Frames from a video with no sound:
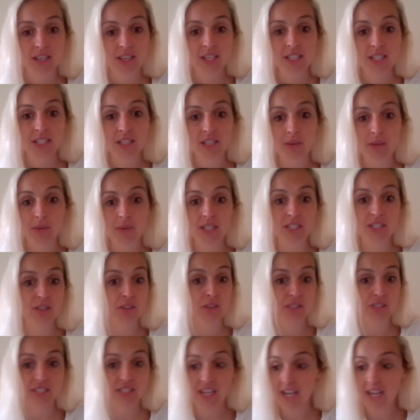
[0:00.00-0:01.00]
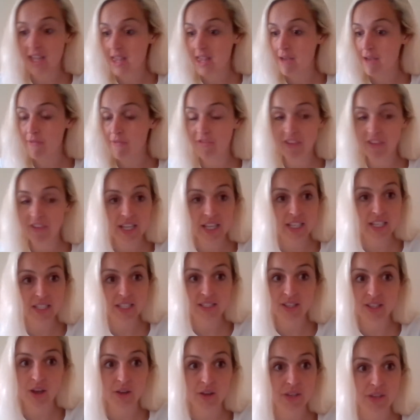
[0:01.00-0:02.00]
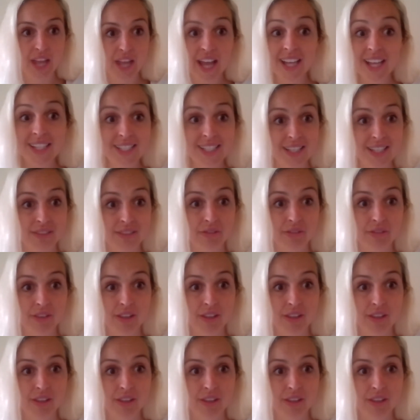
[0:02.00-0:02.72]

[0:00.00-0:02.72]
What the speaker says: So it's not saying them feelings are negative,